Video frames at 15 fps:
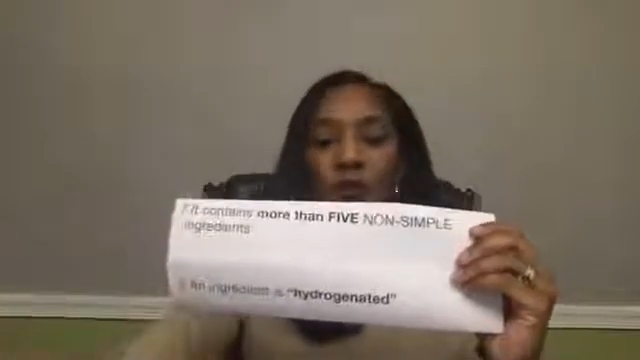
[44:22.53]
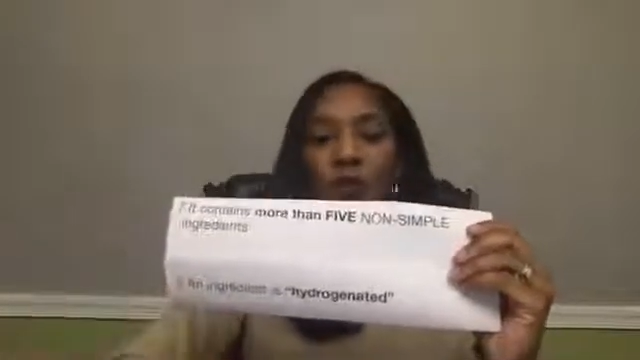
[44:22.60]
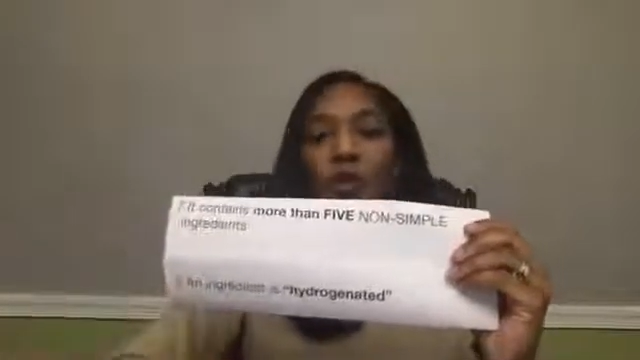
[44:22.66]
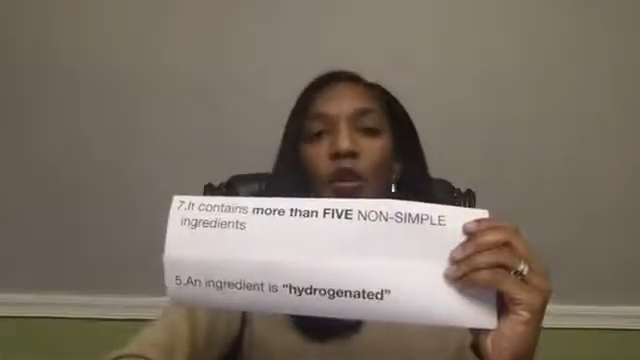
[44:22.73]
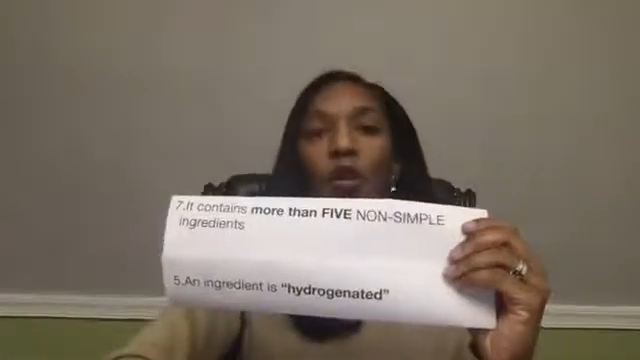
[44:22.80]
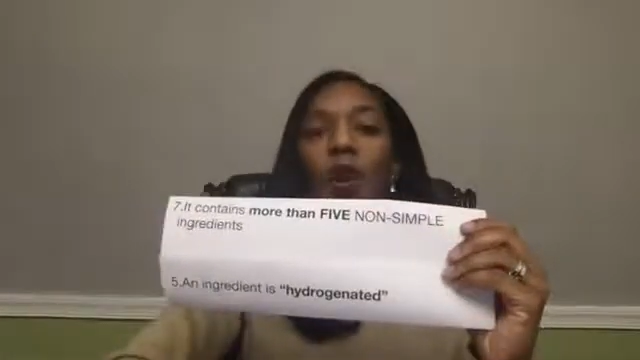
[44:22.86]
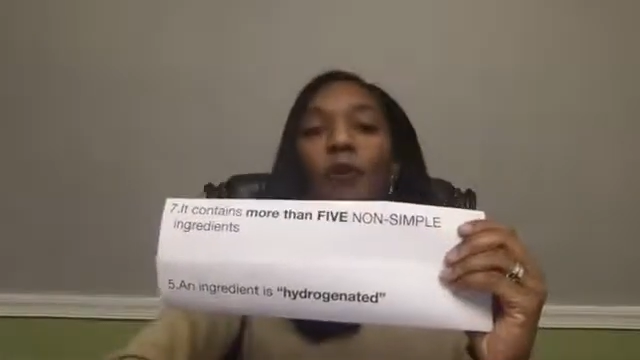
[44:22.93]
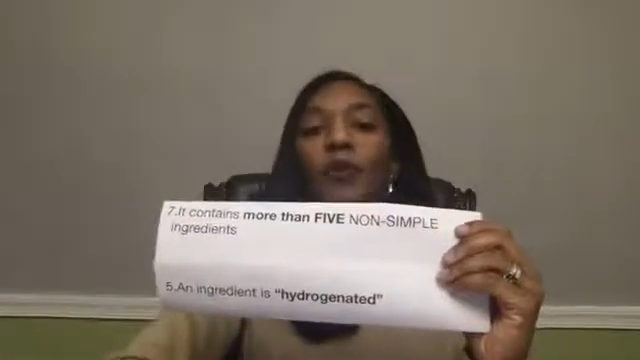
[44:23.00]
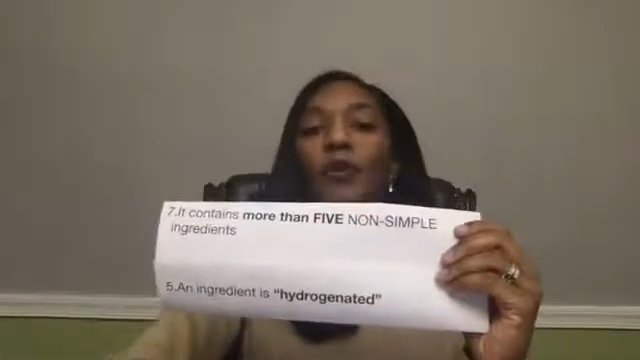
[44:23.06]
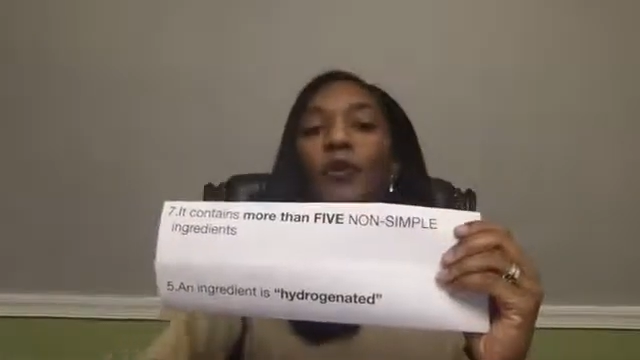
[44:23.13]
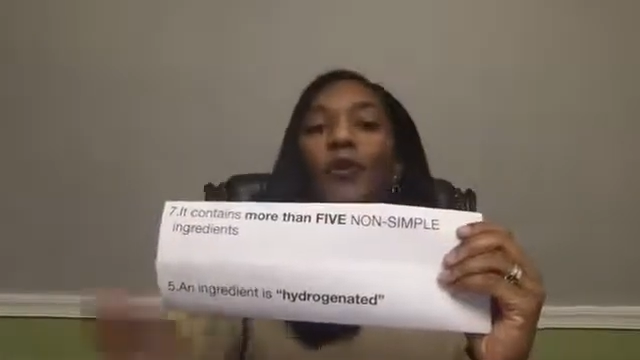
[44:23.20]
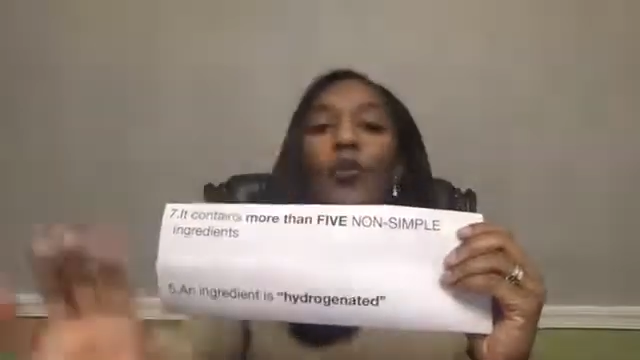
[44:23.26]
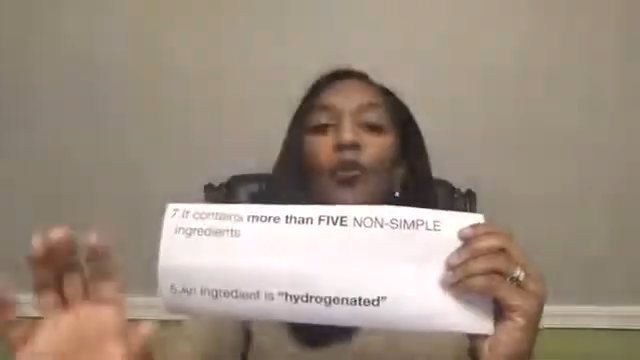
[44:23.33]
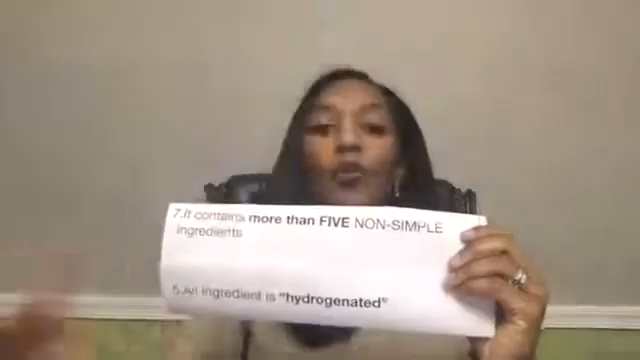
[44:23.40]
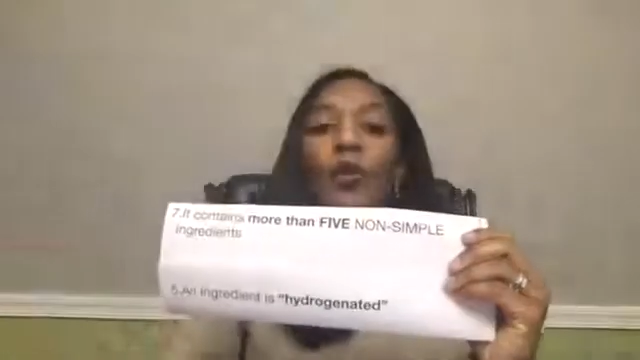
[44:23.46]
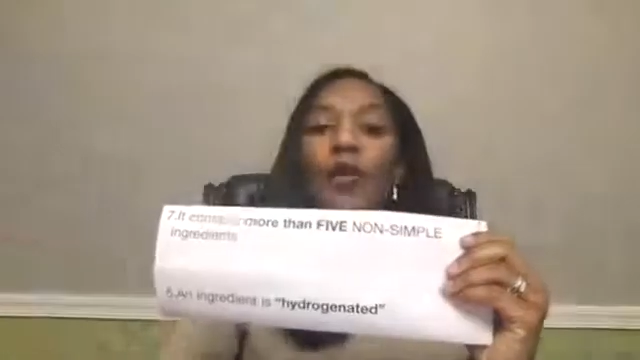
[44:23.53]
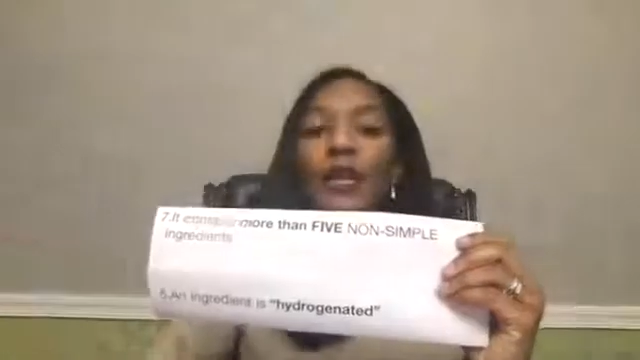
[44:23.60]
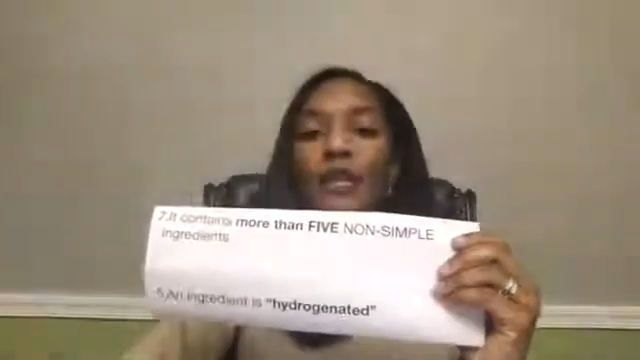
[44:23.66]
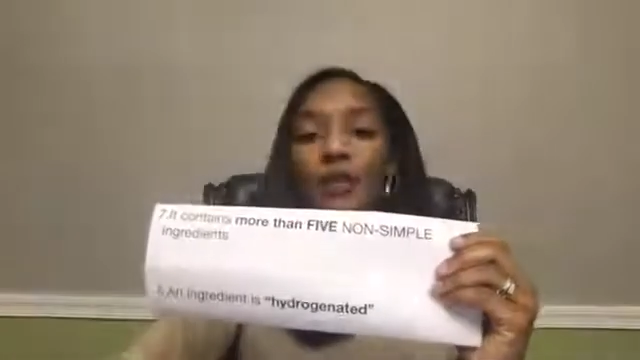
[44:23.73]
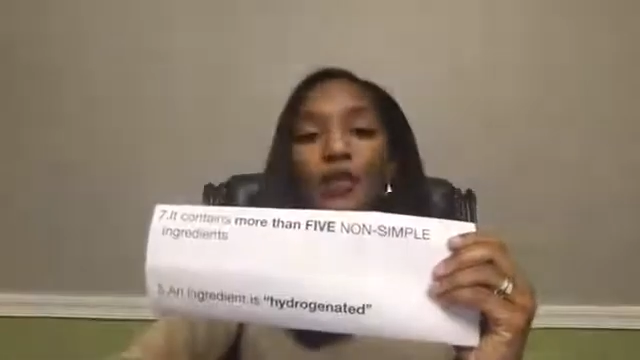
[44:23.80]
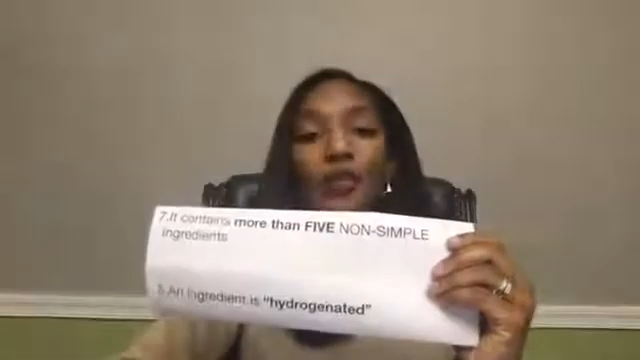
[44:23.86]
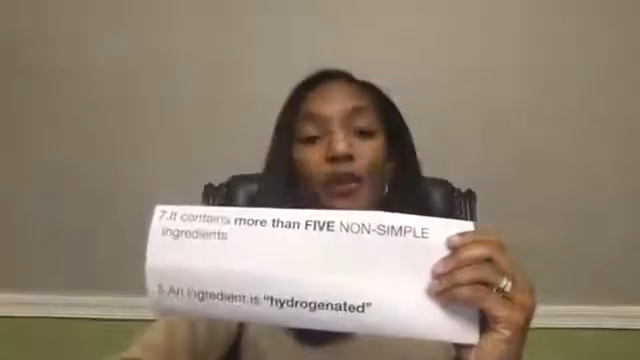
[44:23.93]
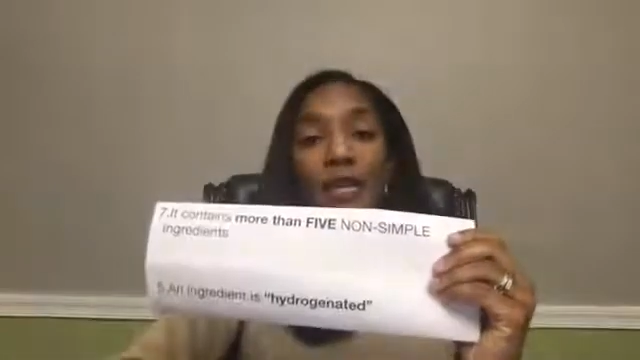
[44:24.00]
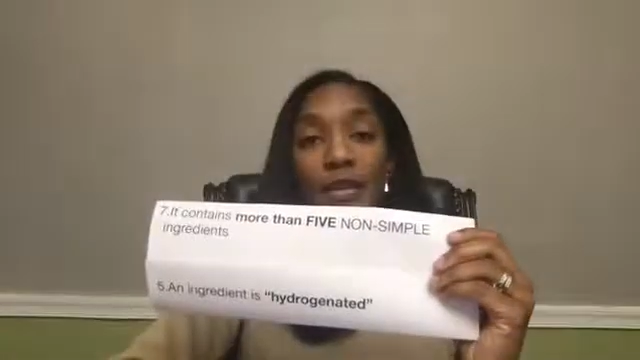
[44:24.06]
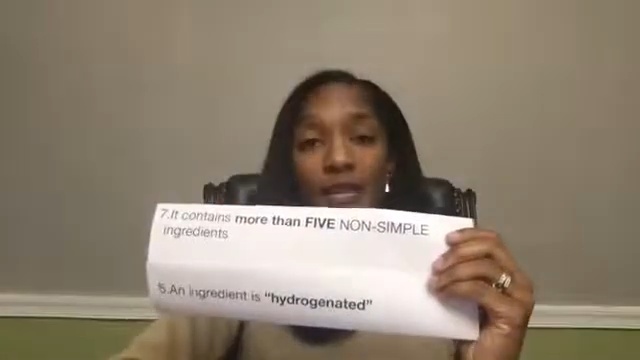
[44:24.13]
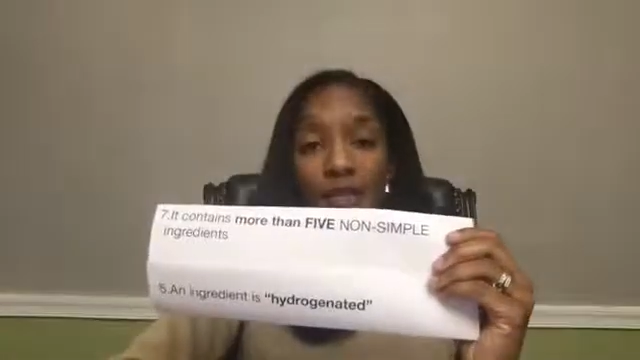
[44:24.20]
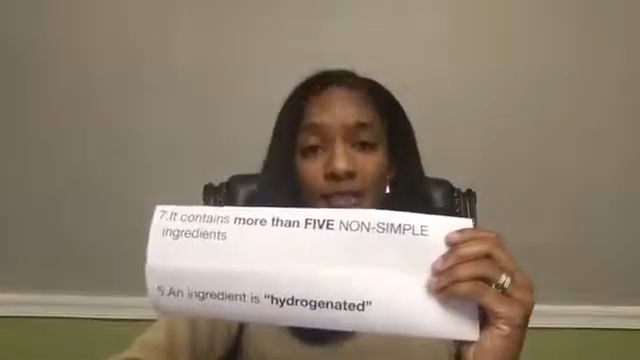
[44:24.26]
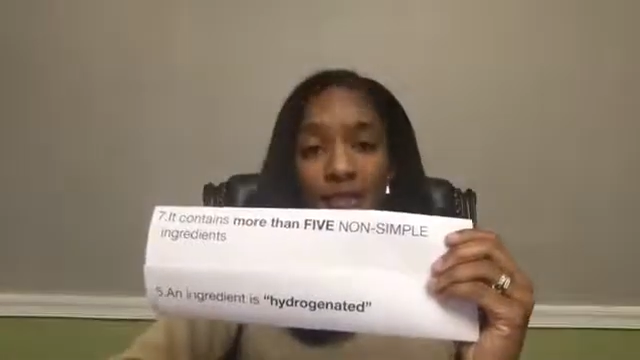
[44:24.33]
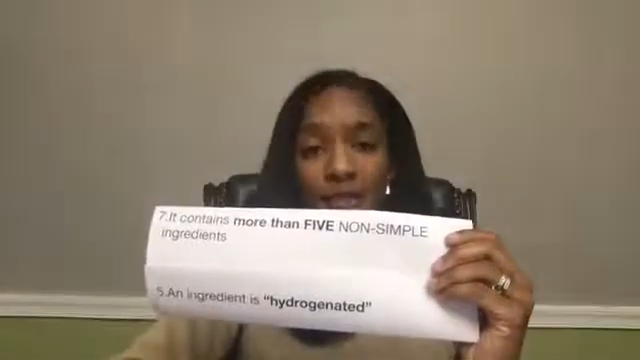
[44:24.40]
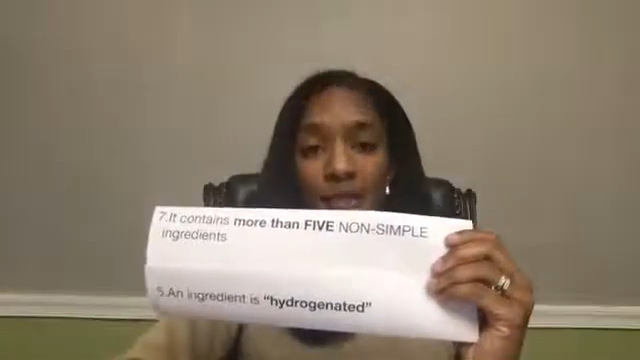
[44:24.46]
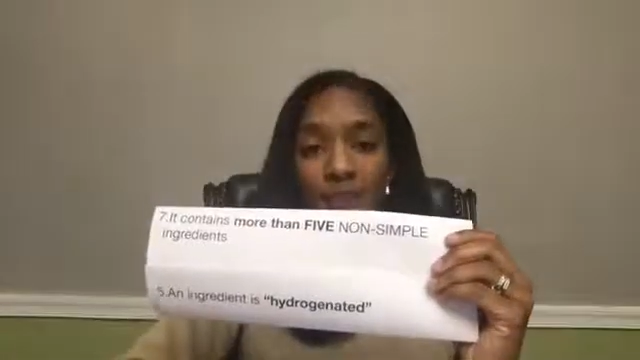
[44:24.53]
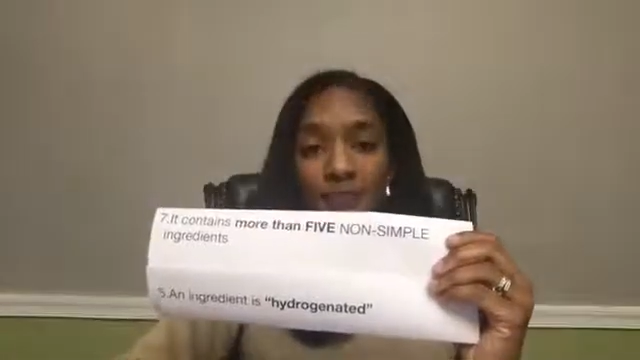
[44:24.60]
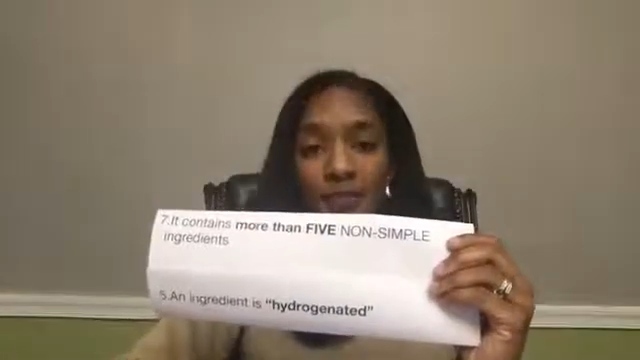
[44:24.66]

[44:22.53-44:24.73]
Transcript: you know, a pure ingredient,